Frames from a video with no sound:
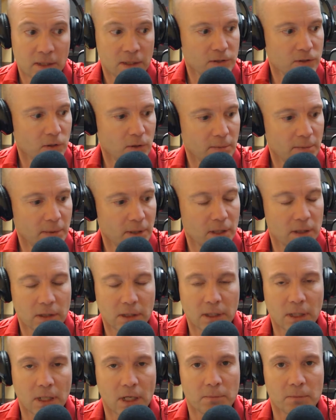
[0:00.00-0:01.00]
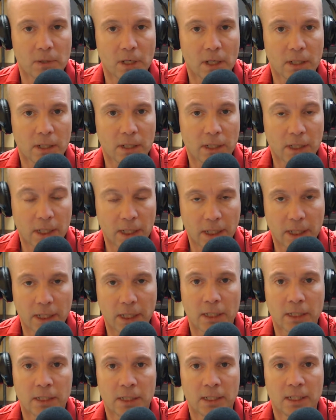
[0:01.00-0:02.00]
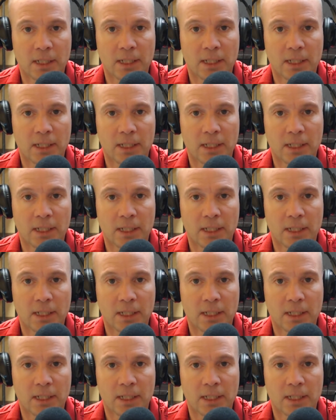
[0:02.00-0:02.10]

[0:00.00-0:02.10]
So apparently I'm not an idiot.